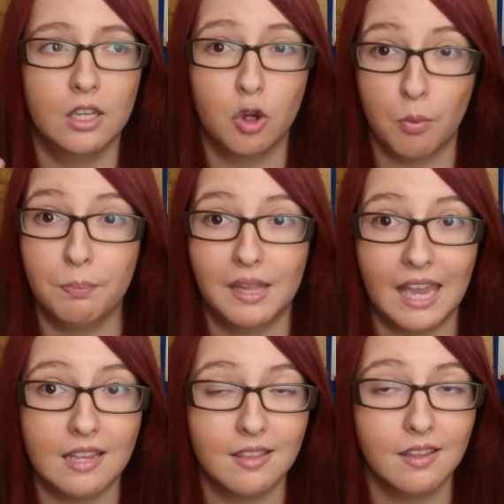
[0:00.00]

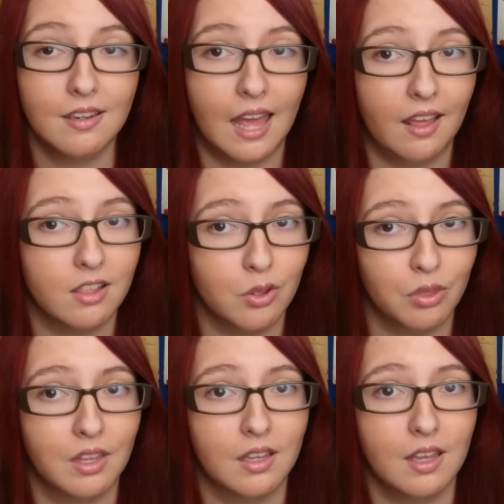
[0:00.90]
complicated and I
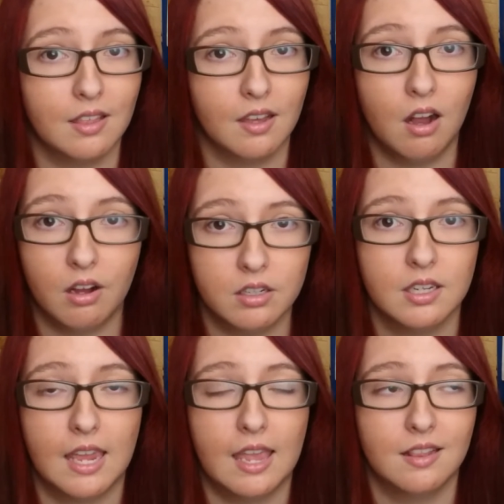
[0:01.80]
do think is hard
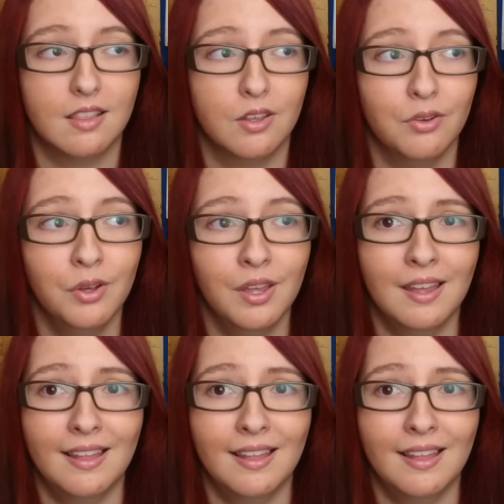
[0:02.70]
to get into.